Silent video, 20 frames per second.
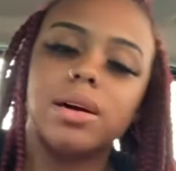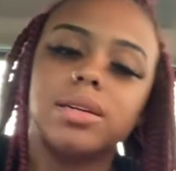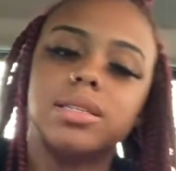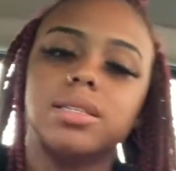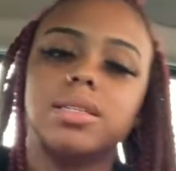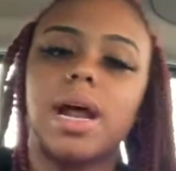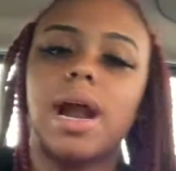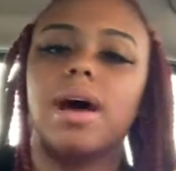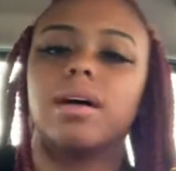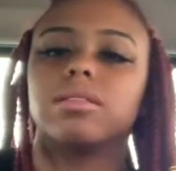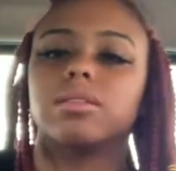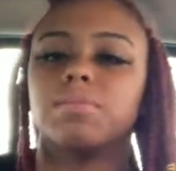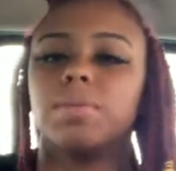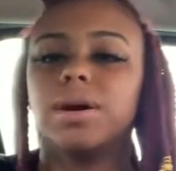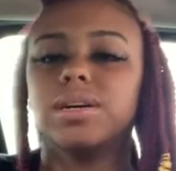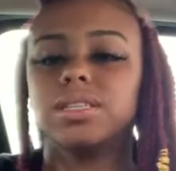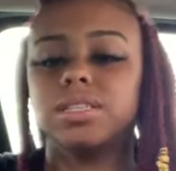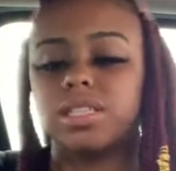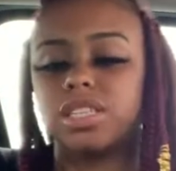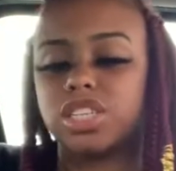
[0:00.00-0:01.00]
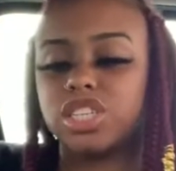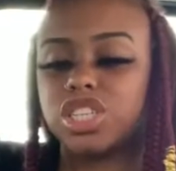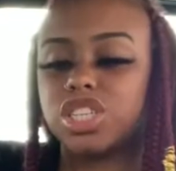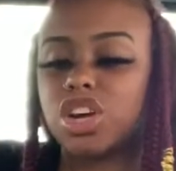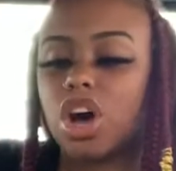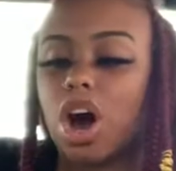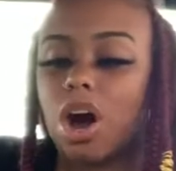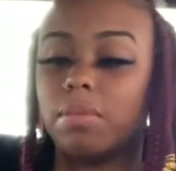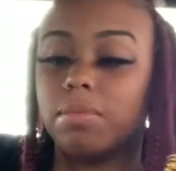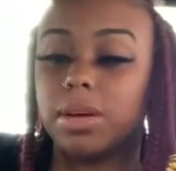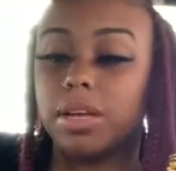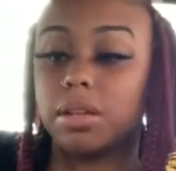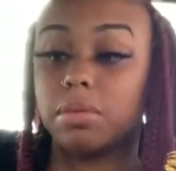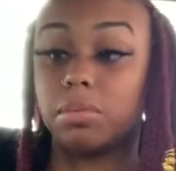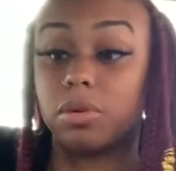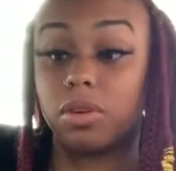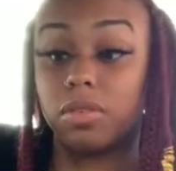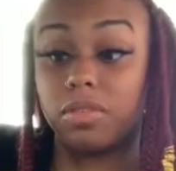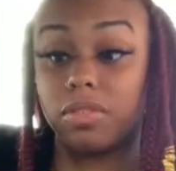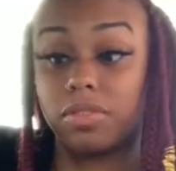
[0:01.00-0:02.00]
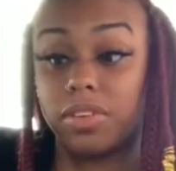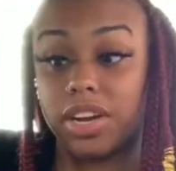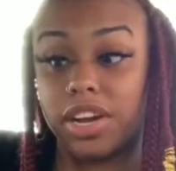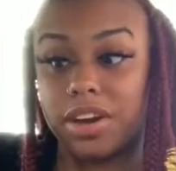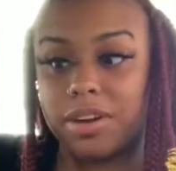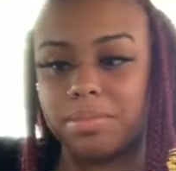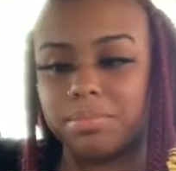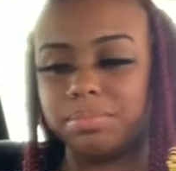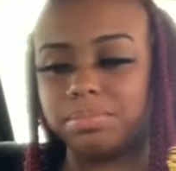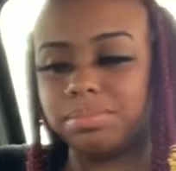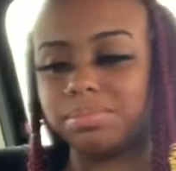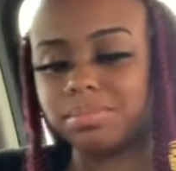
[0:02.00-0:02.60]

shout out the person who just called me in the middle of the video.